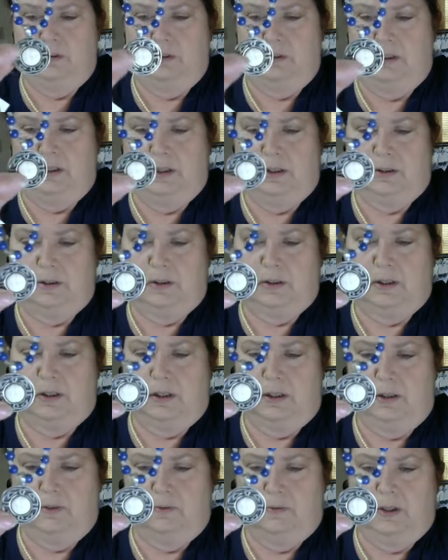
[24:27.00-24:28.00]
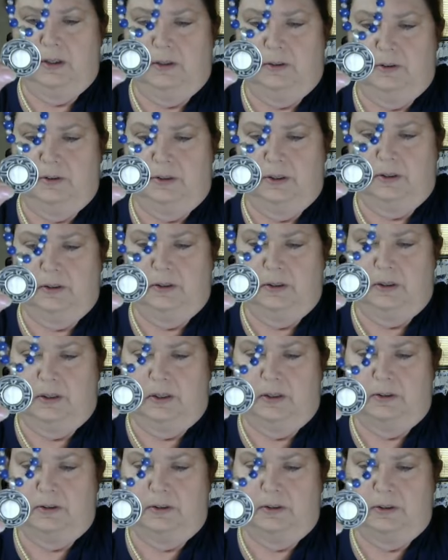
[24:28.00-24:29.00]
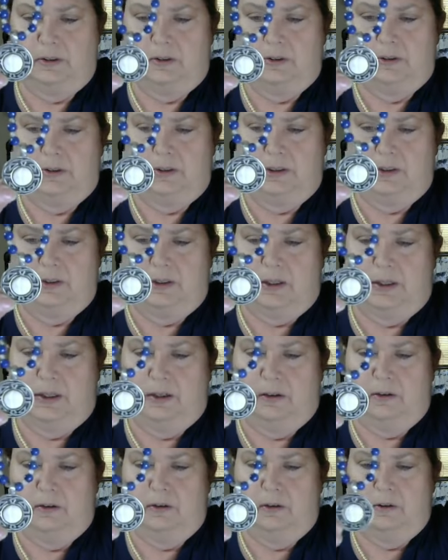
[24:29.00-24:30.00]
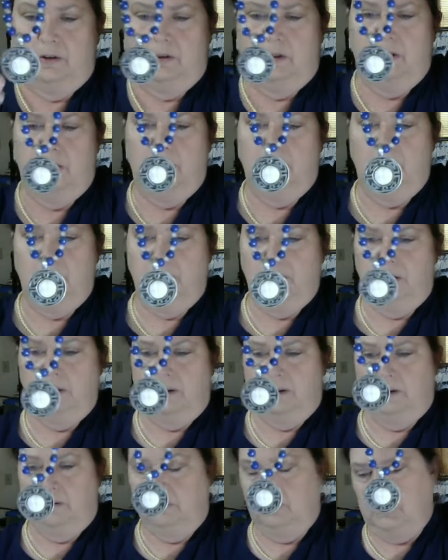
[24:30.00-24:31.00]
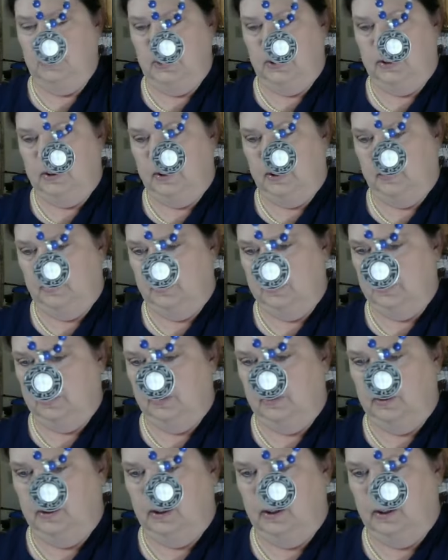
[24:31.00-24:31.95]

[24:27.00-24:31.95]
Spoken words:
neat kind of Celtic knot style details on the